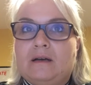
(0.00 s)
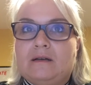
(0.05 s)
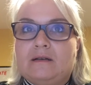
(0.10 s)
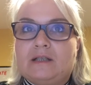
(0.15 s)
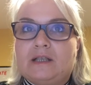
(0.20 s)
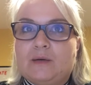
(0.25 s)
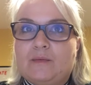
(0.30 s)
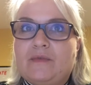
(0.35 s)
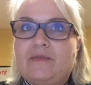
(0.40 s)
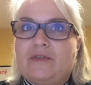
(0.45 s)

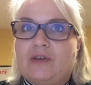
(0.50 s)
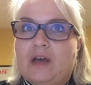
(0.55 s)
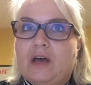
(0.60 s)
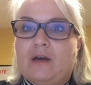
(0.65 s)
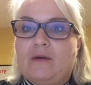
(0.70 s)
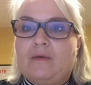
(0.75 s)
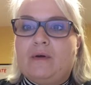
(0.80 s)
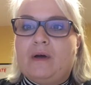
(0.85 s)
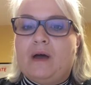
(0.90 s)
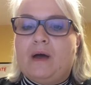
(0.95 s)
Some of
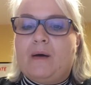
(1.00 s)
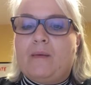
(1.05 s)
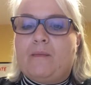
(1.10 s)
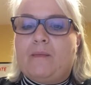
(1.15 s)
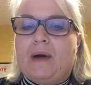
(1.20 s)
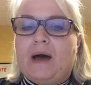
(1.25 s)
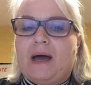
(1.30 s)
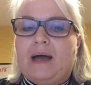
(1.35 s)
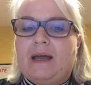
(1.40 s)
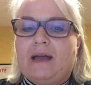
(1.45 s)
you
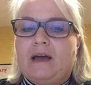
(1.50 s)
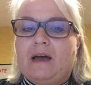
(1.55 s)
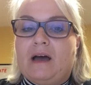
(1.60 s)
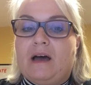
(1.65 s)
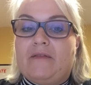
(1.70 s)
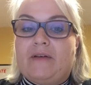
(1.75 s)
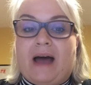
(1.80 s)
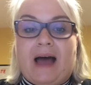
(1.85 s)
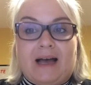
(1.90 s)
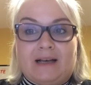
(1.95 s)
might
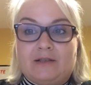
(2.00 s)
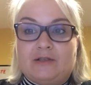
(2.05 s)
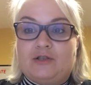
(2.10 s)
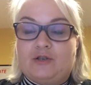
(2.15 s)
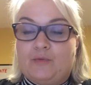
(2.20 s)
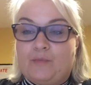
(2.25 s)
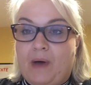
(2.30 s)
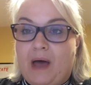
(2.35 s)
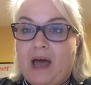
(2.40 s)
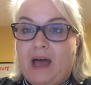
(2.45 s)
have asked
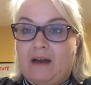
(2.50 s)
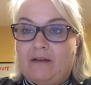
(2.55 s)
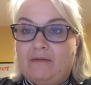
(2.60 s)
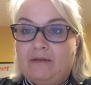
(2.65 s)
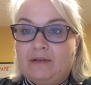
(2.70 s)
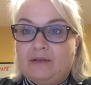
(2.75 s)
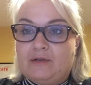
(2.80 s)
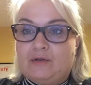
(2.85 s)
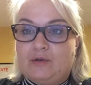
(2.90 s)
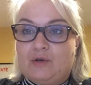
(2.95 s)
your
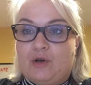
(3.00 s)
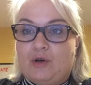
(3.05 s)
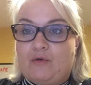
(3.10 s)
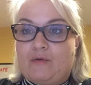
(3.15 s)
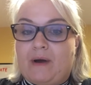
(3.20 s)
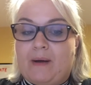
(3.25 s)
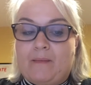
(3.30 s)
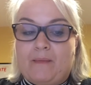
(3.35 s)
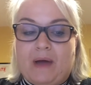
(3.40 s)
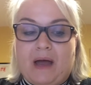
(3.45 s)
parents or your
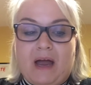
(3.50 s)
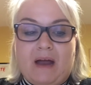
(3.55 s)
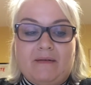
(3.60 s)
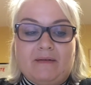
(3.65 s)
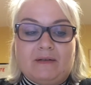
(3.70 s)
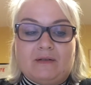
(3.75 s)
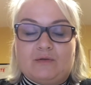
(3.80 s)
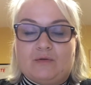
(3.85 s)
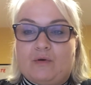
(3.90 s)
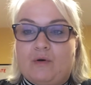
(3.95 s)

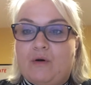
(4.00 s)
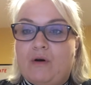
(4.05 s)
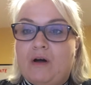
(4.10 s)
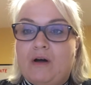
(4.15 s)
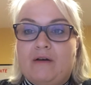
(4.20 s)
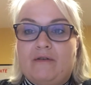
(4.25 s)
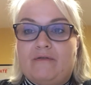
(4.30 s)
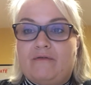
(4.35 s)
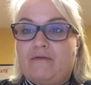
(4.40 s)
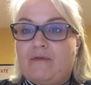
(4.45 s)
grandparents or
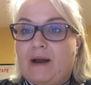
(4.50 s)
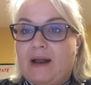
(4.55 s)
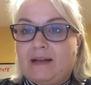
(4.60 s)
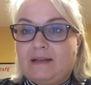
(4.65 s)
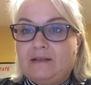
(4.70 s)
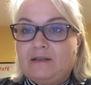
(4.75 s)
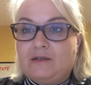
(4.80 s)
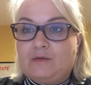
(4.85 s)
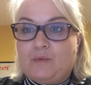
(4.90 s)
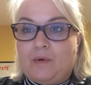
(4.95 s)

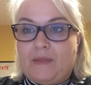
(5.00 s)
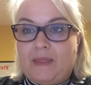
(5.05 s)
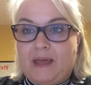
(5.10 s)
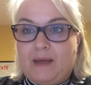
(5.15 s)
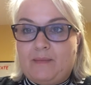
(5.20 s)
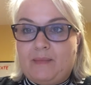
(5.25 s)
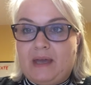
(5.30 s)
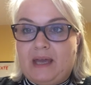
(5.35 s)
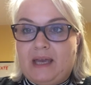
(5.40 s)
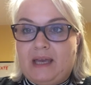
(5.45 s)
friends what they
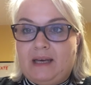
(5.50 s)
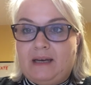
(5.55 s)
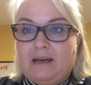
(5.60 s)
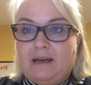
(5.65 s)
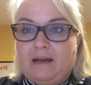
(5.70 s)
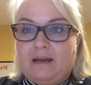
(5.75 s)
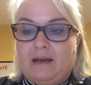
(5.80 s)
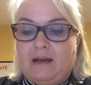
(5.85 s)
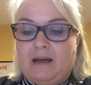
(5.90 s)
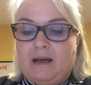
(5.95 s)
mean,
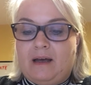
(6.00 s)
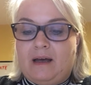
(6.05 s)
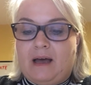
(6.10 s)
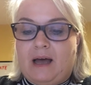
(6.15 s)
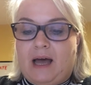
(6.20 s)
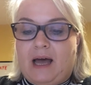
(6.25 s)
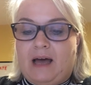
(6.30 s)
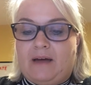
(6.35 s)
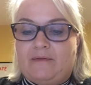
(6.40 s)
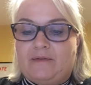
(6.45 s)

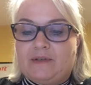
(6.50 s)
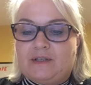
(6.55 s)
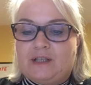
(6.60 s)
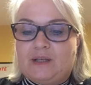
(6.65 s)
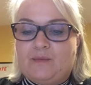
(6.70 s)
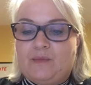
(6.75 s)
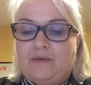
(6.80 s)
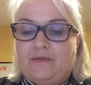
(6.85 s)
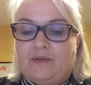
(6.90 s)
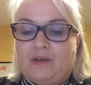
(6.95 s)
and for
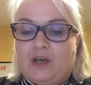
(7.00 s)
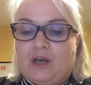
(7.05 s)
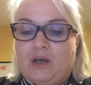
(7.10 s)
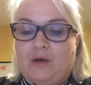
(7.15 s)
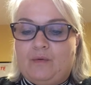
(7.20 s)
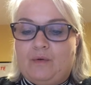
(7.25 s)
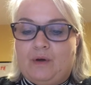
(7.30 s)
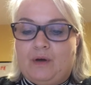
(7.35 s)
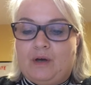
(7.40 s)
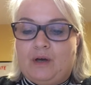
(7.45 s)
some of
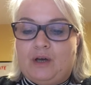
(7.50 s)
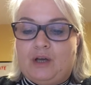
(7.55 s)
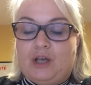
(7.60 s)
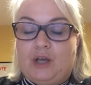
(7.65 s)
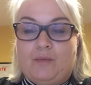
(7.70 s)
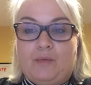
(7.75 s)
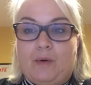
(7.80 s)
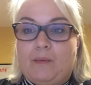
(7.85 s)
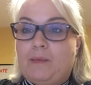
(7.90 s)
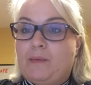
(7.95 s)
you, you
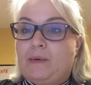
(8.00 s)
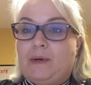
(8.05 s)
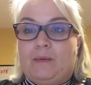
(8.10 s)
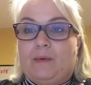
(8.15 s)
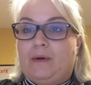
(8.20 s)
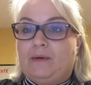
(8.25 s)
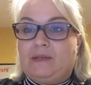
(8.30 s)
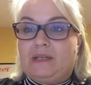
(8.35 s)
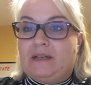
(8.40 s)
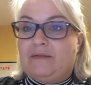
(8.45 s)
probably
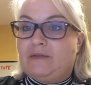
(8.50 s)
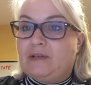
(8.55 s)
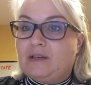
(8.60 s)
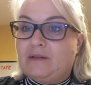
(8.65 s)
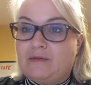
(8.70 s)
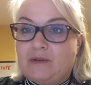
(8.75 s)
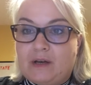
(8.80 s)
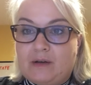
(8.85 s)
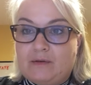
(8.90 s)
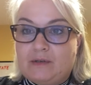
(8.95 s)
won't even
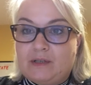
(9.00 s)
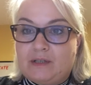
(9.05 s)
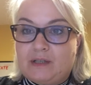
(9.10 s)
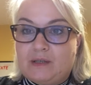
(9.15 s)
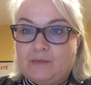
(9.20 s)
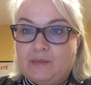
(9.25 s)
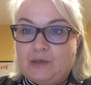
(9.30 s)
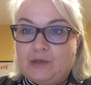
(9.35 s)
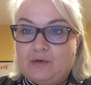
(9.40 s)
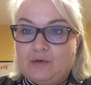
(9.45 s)
have noticed
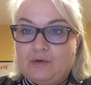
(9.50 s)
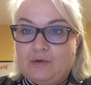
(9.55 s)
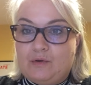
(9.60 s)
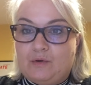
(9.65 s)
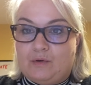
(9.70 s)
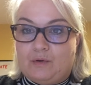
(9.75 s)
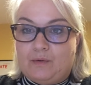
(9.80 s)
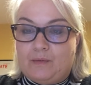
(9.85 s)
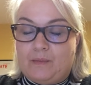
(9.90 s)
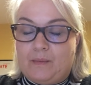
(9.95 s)
them at
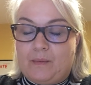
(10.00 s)
all.